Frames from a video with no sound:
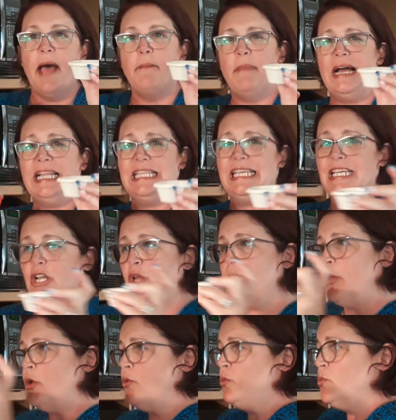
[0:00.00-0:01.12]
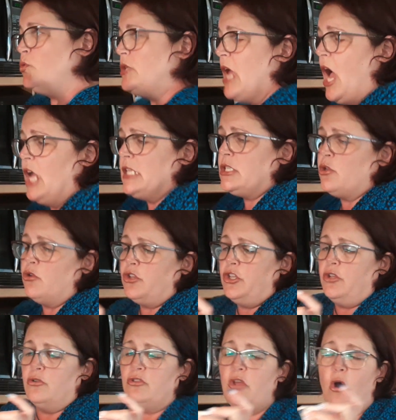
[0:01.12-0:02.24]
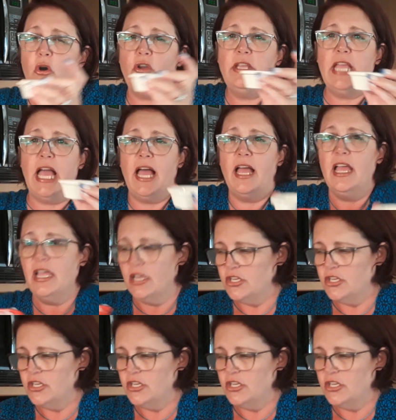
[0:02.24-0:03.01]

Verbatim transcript: My little bowls are so cute. Oh, yeah.